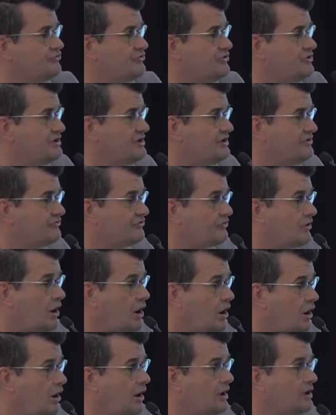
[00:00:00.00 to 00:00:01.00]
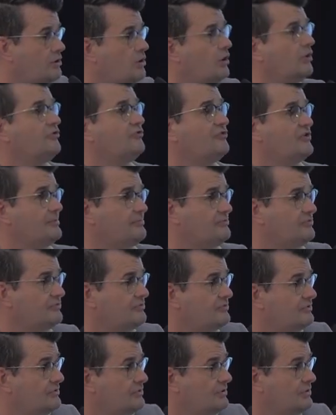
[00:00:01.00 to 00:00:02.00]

these high concepts,